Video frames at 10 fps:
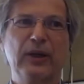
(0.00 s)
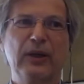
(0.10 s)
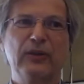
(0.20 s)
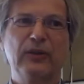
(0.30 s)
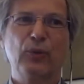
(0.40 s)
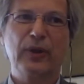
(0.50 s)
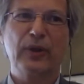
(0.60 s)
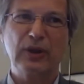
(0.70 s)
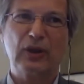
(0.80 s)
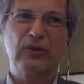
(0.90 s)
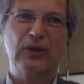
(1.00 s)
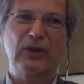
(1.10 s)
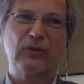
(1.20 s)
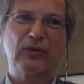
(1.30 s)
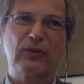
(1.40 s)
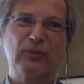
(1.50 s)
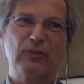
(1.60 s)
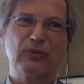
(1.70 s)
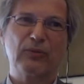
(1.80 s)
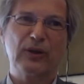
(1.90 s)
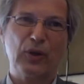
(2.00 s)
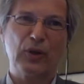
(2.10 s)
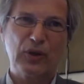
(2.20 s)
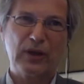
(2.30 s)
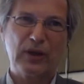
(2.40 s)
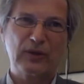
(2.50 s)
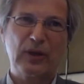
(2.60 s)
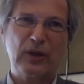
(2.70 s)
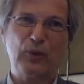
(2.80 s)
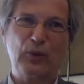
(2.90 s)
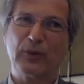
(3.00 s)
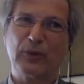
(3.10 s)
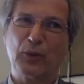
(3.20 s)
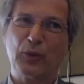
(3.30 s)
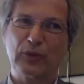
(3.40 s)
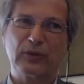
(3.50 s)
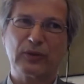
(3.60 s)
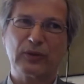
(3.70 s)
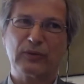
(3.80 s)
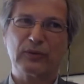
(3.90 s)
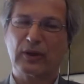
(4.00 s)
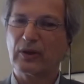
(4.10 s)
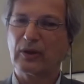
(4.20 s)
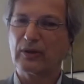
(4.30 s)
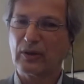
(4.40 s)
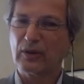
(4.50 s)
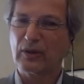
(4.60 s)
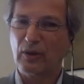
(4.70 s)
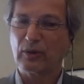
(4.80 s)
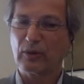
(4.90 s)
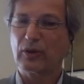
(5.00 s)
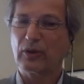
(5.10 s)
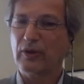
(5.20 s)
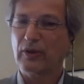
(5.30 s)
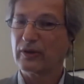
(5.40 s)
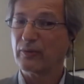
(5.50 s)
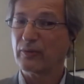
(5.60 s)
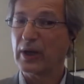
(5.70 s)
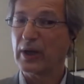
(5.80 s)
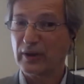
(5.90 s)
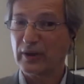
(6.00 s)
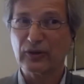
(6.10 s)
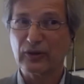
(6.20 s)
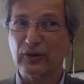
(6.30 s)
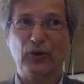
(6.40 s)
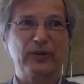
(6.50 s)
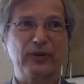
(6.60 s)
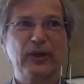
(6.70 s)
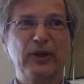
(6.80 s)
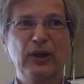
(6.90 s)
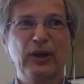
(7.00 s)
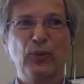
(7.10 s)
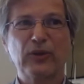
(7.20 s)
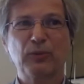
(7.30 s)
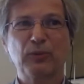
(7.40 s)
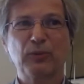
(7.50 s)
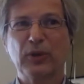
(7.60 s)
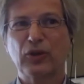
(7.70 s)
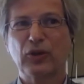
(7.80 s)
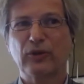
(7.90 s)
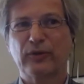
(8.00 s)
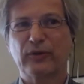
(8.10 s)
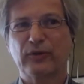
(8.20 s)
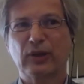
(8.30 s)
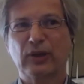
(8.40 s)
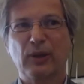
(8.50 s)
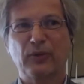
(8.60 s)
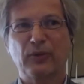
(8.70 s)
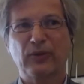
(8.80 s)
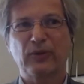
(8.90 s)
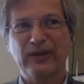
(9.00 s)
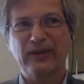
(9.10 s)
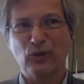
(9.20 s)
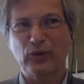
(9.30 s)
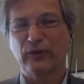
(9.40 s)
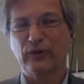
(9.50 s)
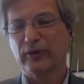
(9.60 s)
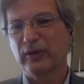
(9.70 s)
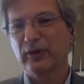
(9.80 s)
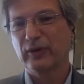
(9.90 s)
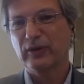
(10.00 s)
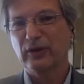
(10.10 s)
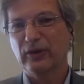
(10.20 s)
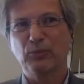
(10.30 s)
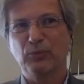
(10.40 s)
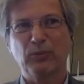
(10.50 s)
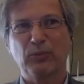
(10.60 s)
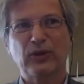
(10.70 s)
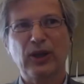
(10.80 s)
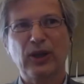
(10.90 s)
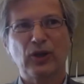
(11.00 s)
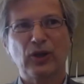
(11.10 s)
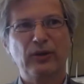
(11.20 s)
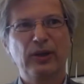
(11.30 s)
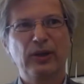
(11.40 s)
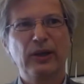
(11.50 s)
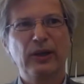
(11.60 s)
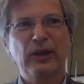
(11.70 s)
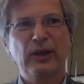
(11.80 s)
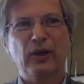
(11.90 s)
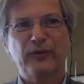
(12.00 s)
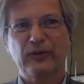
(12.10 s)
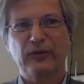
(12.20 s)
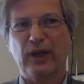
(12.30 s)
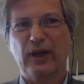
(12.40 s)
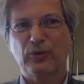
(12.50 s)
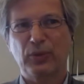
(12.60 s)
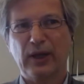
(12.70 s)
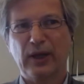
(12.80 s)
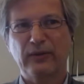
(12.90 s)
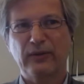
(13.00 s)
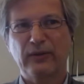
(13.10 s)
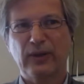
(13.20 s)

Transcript: So within the Covenant of Mayors project, we support the Covenants of Mayors signatories with the implementation of the CCAPs. And in order to facilitate the implementation of these action plans,